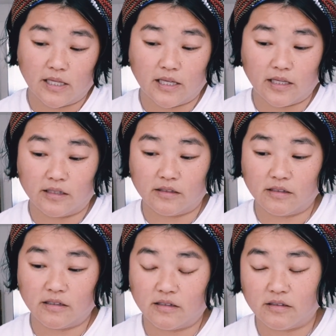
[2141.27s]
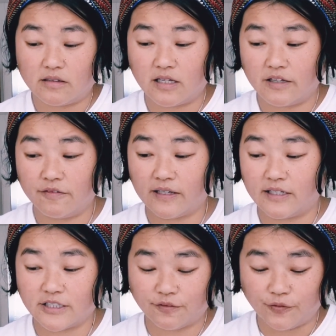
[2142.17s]
And life
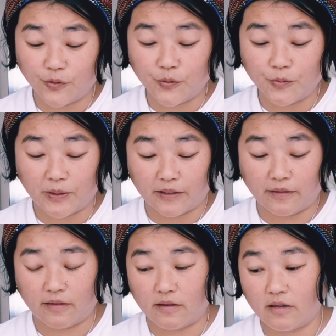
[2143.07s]
that is full with